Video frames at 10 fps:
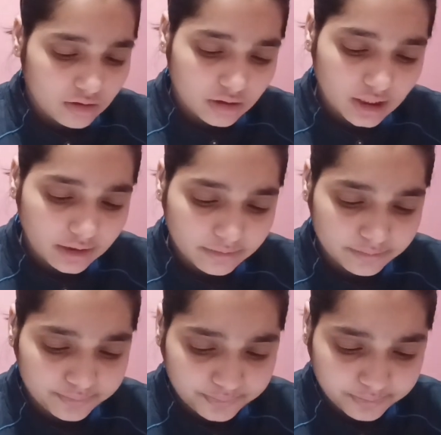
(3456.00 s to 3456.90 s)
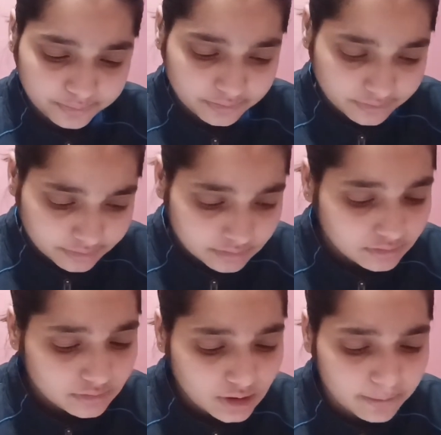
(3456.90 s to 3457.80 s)
Okay,
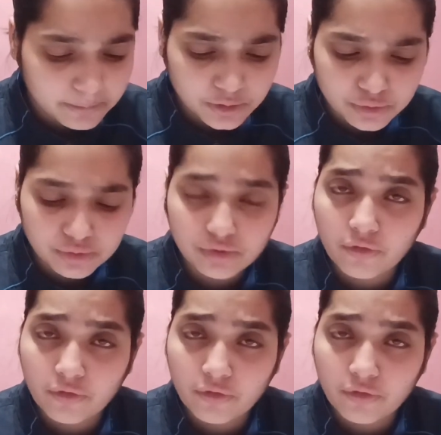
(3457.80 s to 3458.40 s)
misuse